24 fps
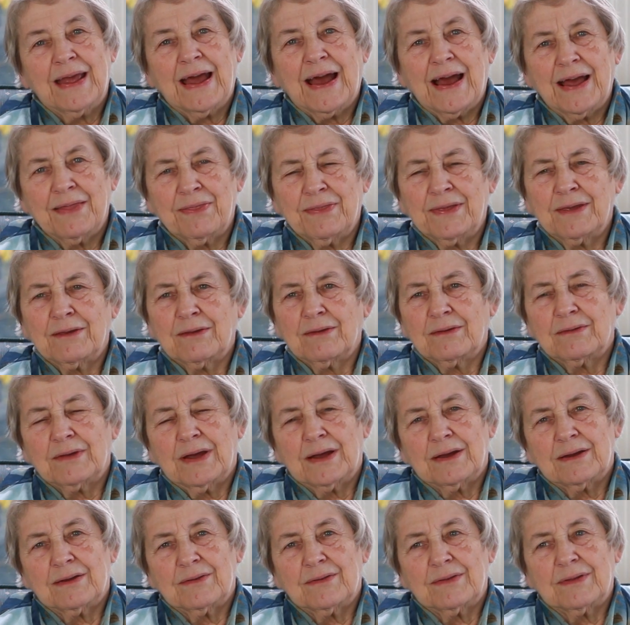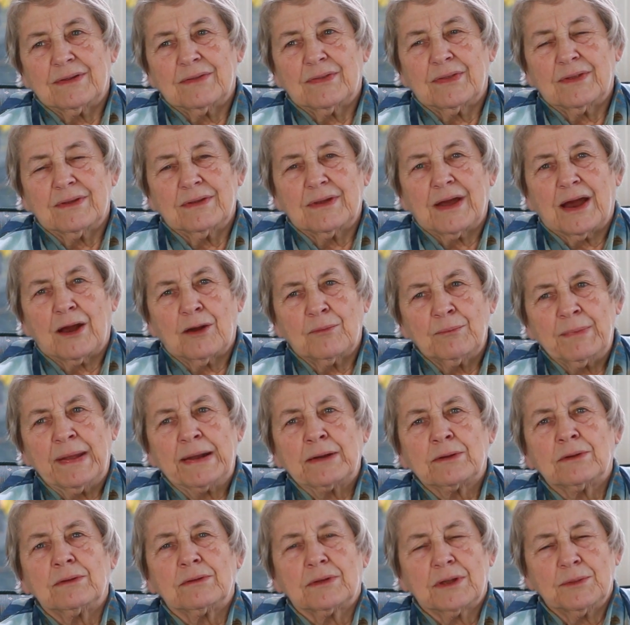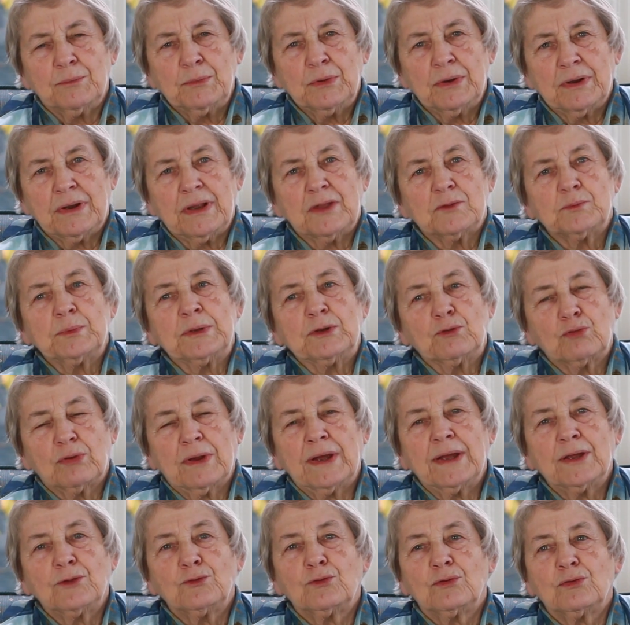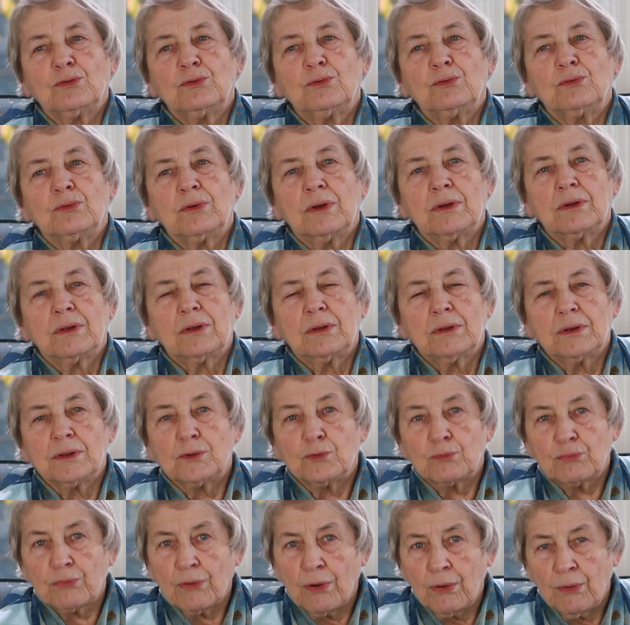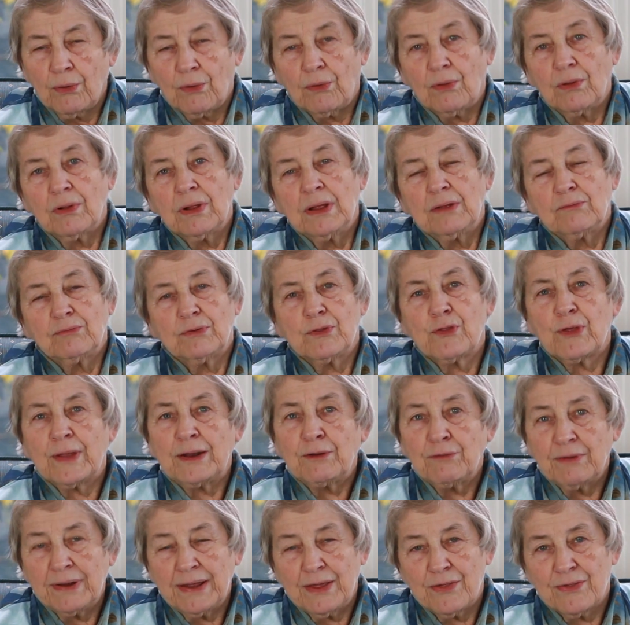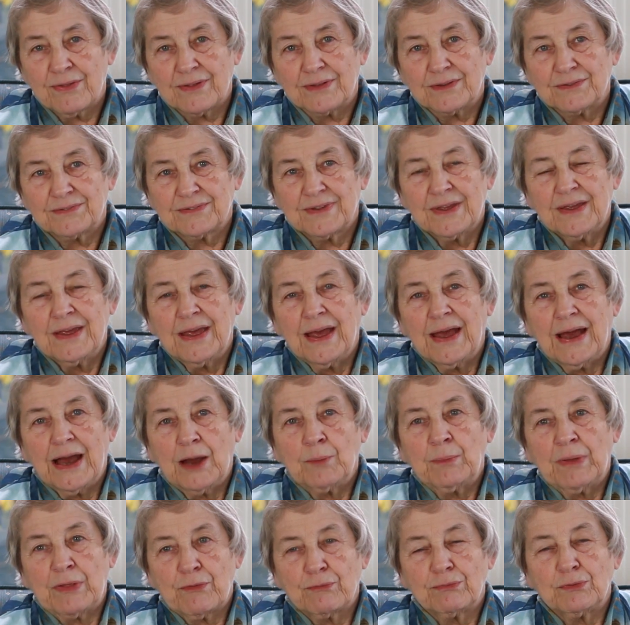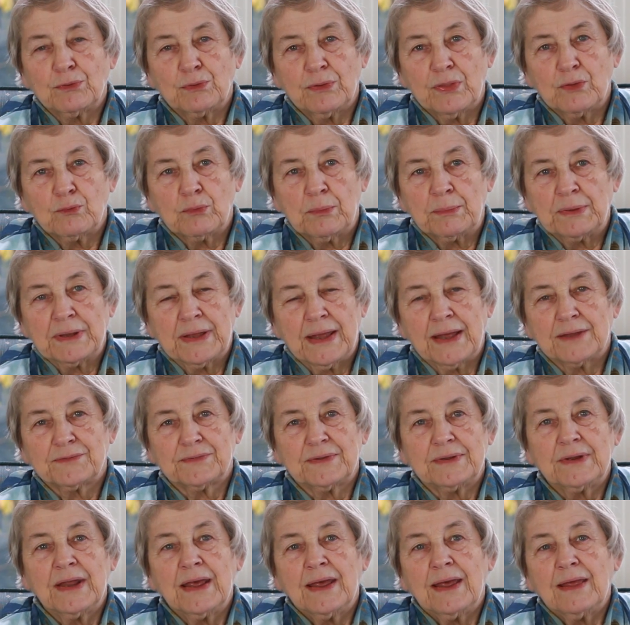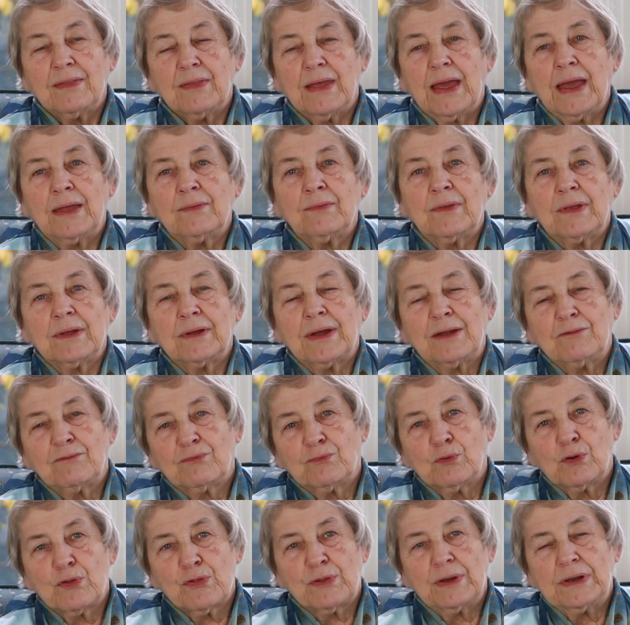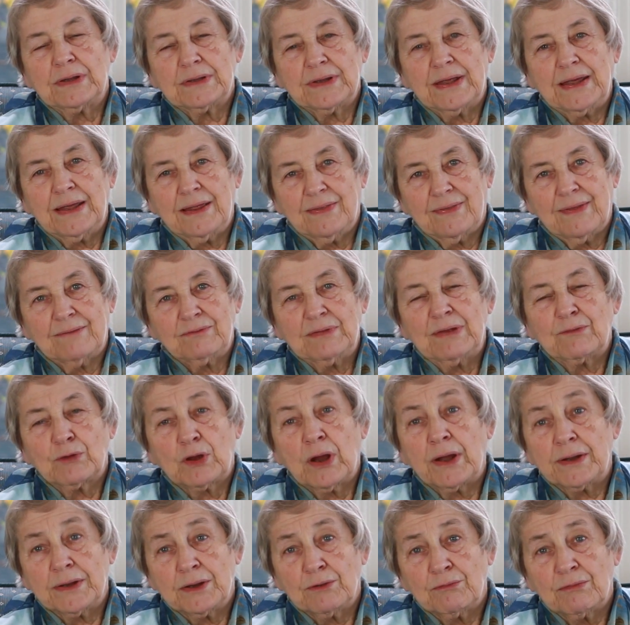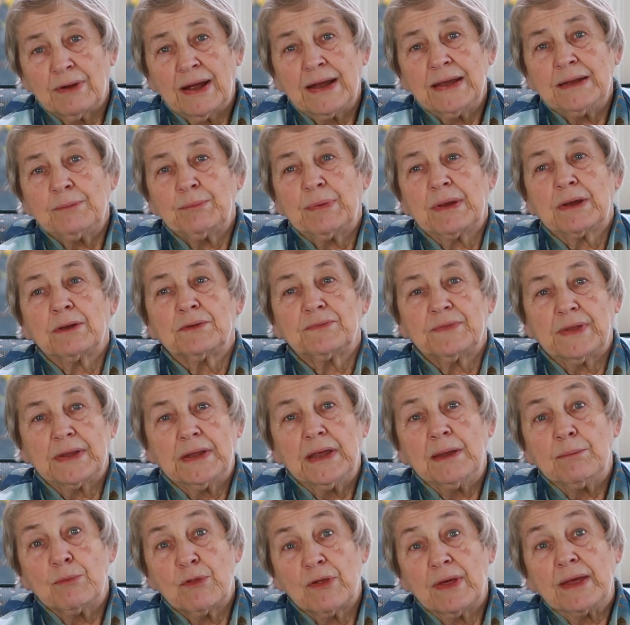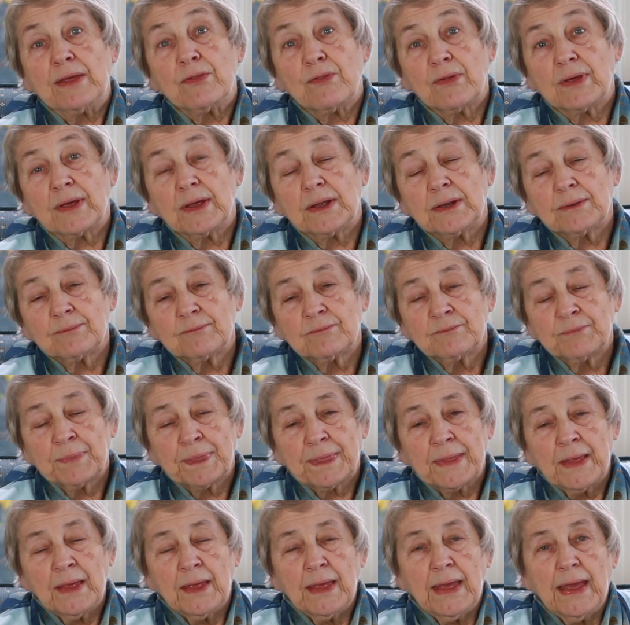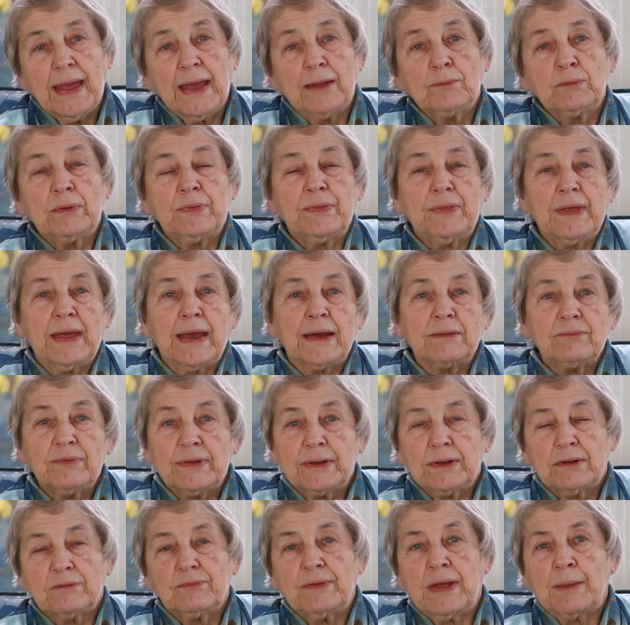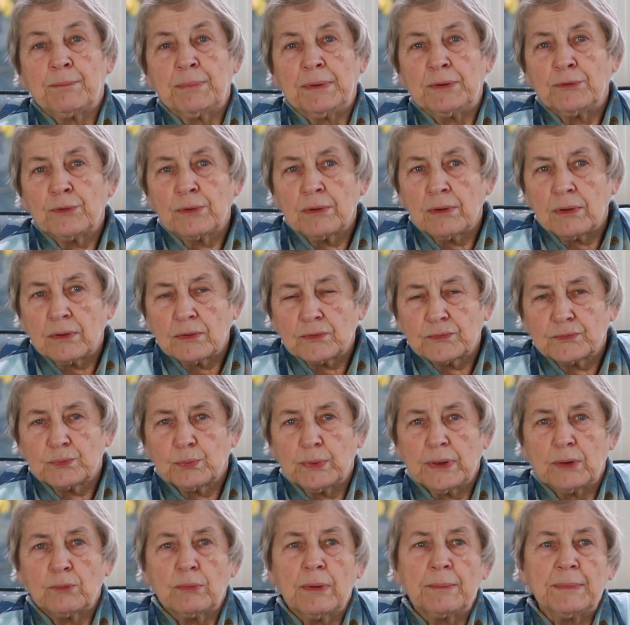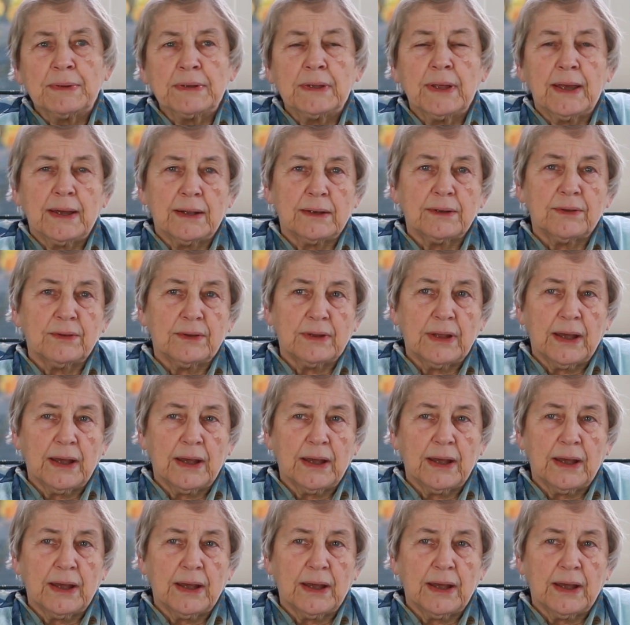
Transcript: I think our medical community has been trying to control for generations, how much fluid the woman gets. And unfortunately, they've never gotten it right because they keep changing it. And with the advent of epidurals, where women get,